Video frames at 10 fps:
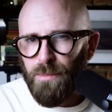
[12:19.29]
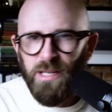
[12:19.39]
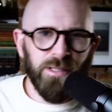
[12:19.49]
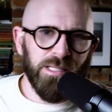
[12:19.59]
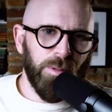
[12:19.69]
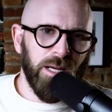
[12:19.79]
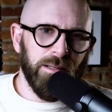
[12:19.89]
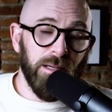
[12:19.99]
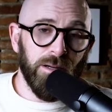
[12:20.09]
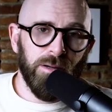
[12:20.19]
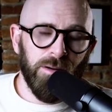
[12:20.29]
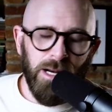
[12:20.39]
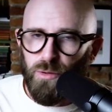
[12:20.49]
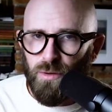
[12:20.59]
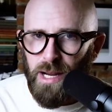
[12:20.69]
But even despite the
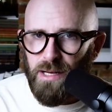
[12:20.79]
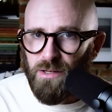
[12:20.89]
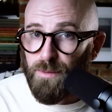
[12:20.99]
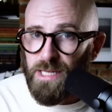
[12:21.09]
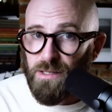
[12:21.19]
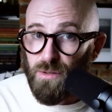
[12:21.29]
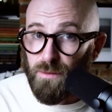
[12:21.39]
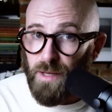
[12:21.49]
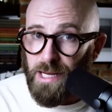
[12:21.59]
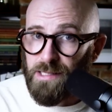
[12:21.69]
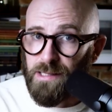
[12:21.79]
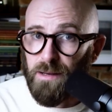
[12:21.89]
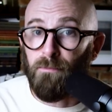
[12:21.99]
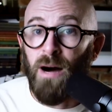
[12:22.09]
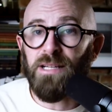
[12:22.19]
incredible range of potential fates
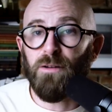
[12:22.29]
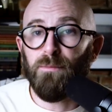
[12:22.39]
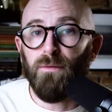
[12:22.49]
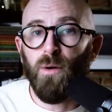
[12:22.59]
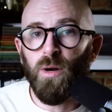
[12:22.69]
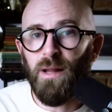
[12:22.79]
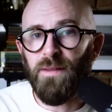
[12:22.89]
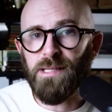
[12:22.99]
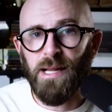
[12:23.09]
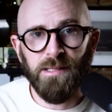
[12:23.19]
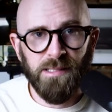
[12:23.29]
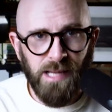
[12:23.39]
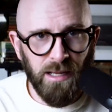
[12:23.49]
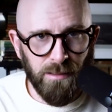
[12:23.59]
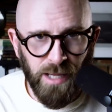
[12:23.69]
that might have befallen the Sun's
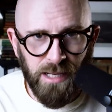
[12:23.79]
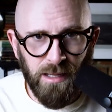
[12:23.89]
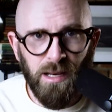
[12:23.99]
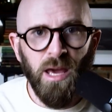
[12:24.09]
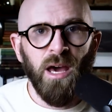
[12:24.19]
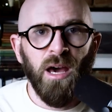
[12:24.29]
stellar companion,